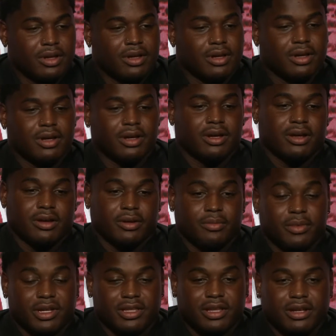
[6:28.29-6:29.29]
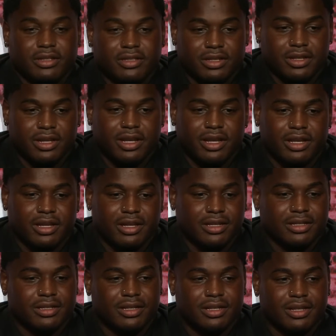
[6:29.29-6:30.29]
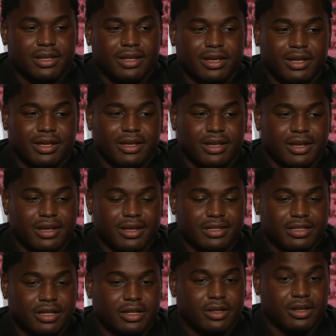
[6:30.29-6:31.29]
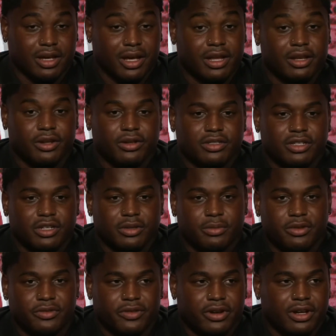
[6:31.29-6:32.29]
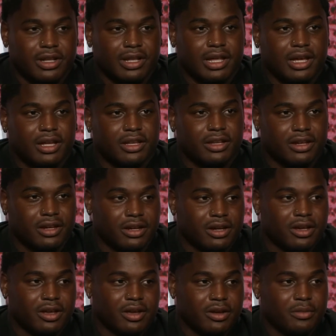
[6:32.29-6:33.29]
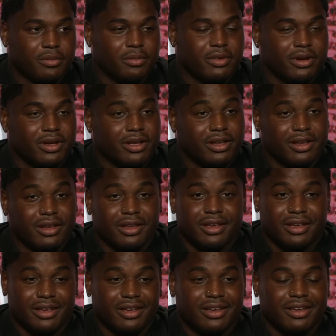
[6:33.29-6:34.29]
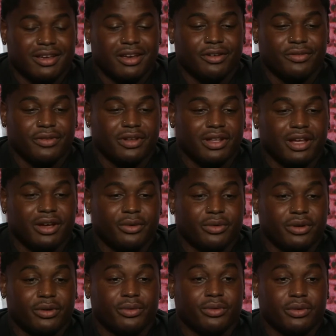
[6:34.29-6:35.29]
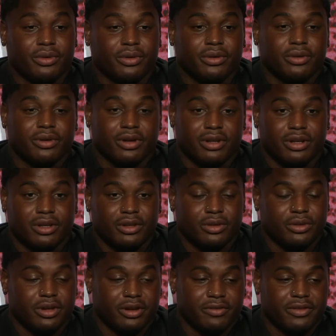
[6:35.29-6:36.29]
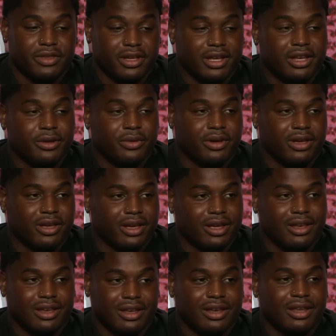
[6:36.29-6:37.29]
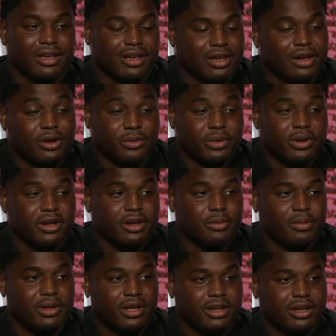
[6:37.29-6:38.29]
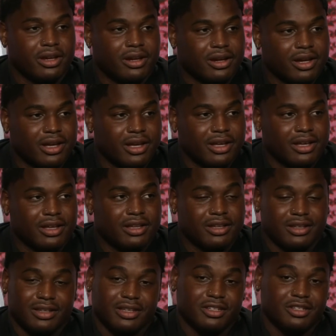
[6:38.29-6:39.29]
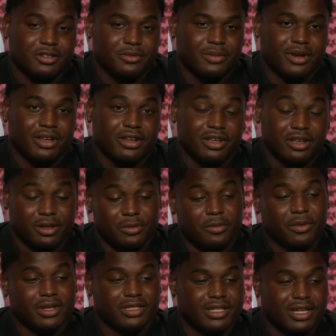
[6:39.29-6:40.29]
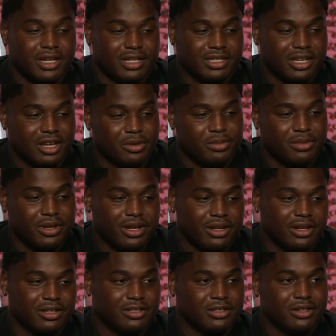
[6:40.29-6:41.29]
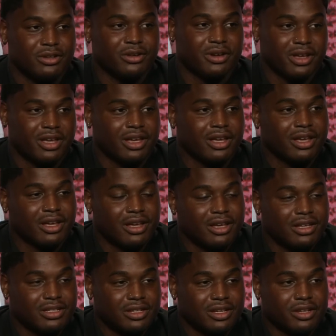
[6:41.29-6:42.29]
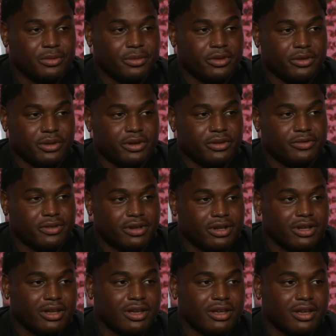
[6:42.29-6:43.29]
Uh, my thoughts on that is that it's gonna. I know it's gonna be very loud there, but I feel like we're, we're gonna do everything that we can, and I'm ready to play there. Uh, this is my, gonna be my second time playing there, so it's gonna be real fun.